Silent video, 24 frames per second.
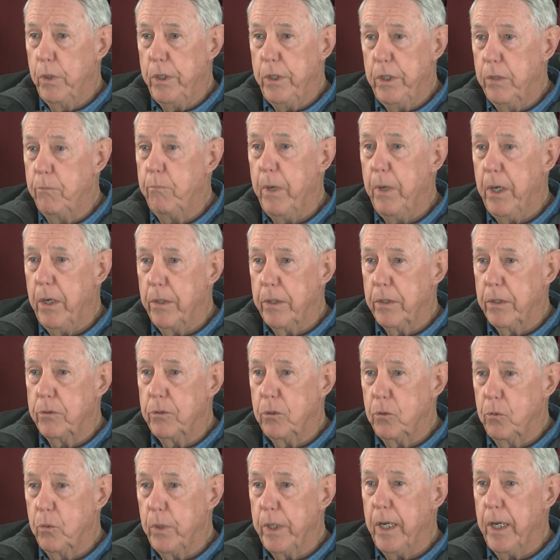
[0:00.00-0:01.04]
didn't marry
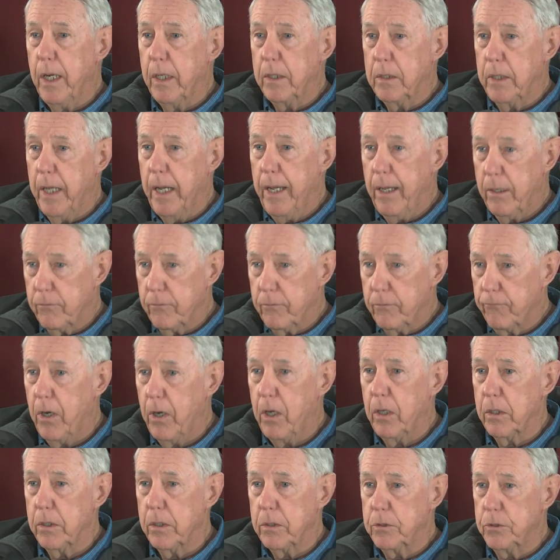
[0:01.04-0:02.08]
until we got out of
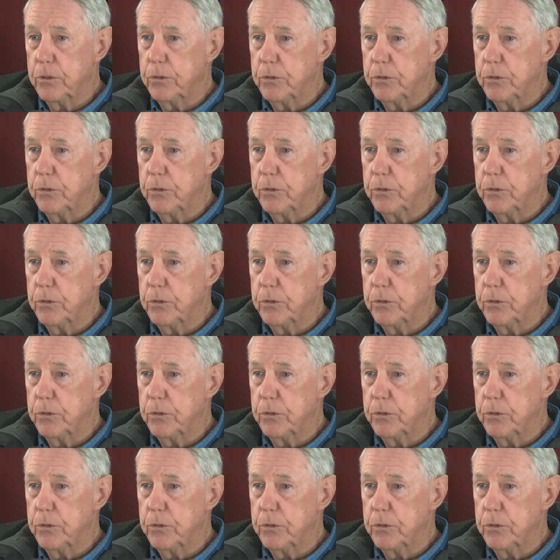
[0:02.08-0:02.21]
college.